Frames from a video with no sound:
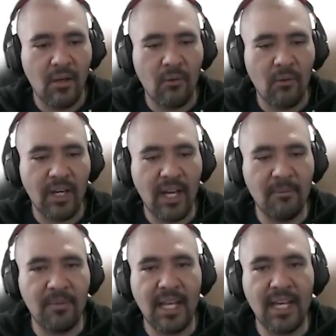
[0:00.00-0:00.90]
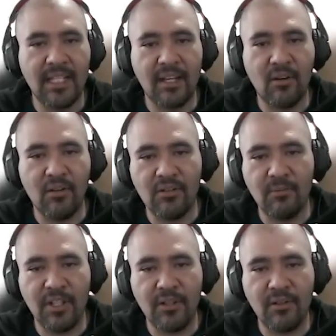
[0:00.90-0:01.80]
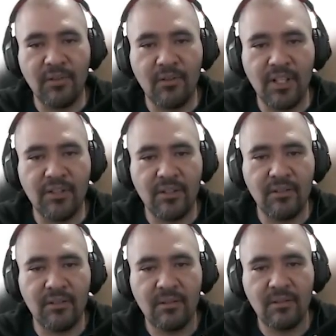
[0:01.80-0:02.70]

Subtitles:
We have like the consumer configuration.